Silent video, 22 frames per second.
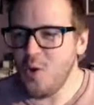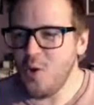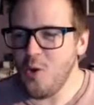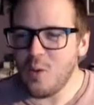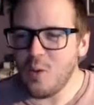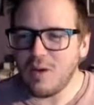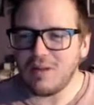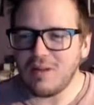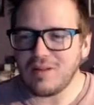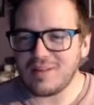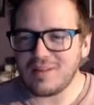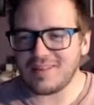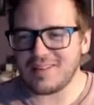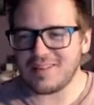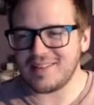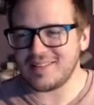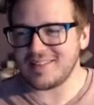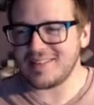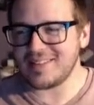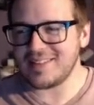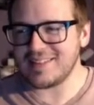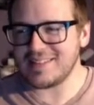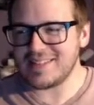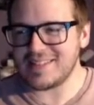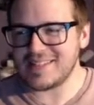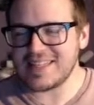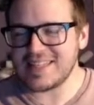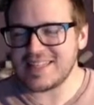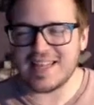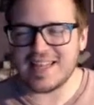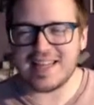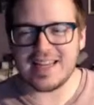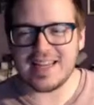well,
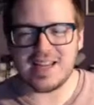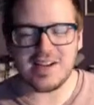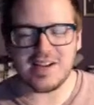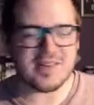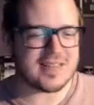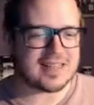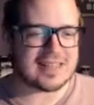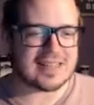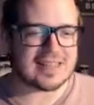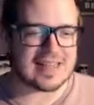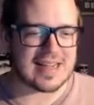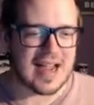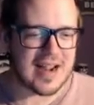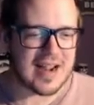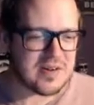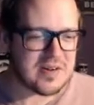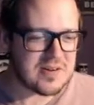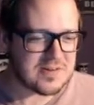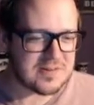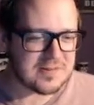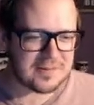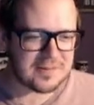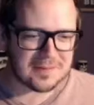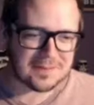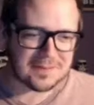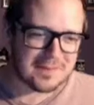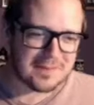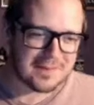see, here's the thing. I don't...